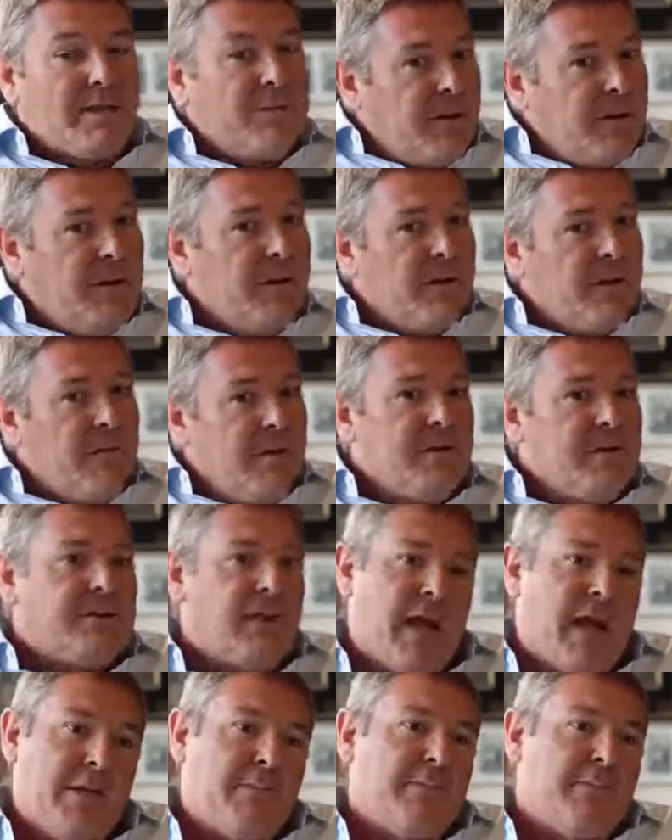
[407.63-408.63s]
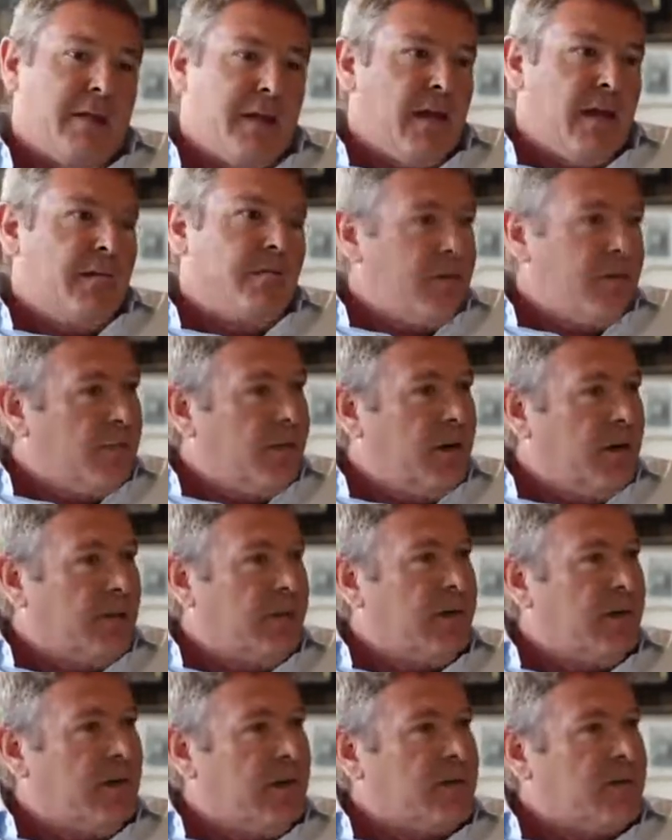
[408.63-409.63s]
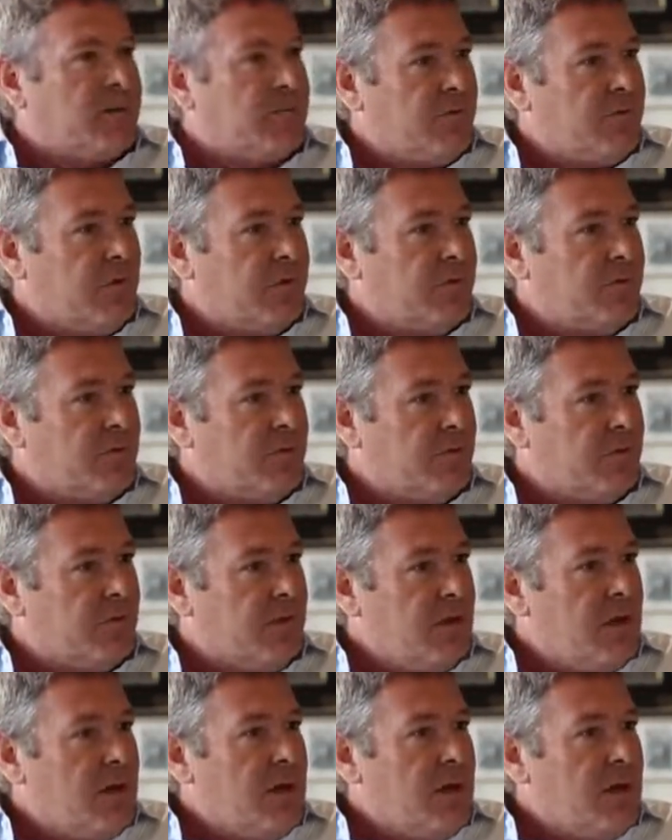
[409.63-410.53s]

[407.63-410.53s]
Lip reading: but in the meantime they have body and structure